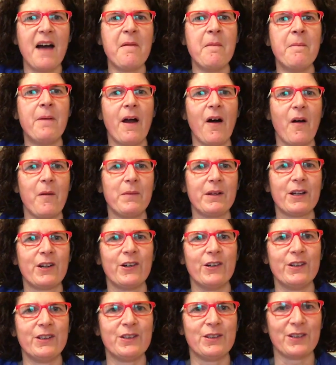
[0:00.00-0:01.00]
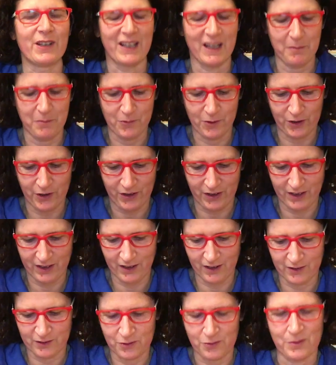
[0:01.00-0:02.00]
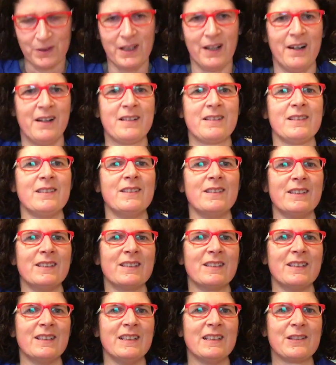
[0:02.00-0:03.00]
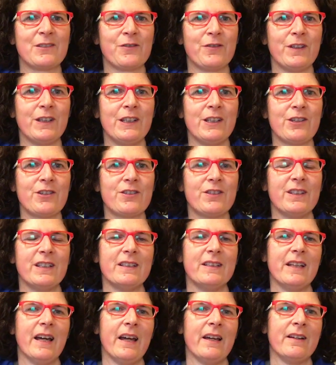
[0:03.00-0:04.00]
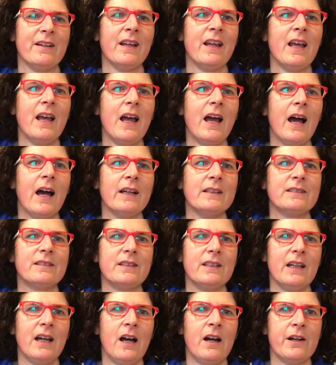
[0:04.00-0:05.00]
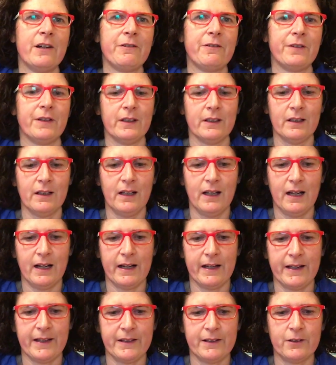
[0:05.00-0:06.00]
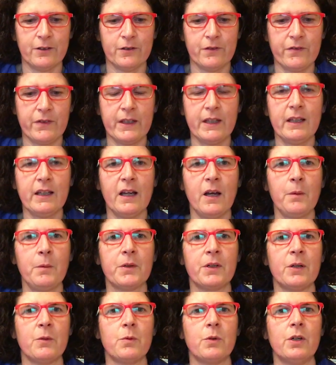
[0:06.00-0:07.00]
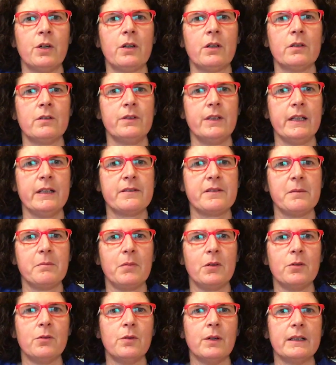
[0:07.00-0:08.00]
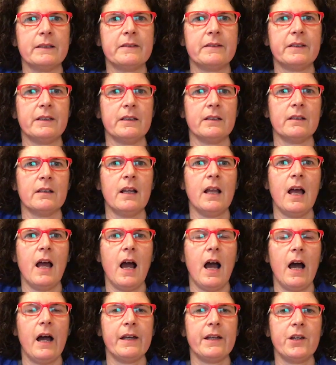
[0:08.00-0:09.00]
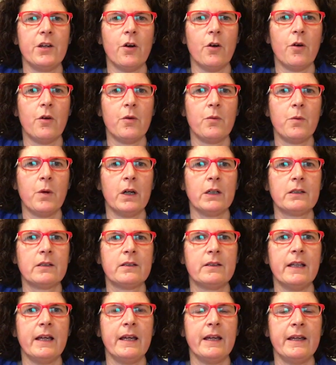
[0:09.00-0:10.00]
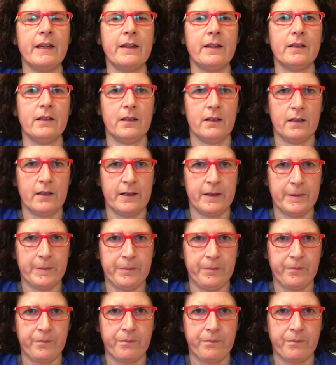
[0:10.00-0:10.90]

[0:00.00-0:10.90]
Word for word: I'm probably going to keep working on Sweethearts until it's finished and then I see how I feel. I don't think I'm gonna work on Daisy Blue until I know what the uh,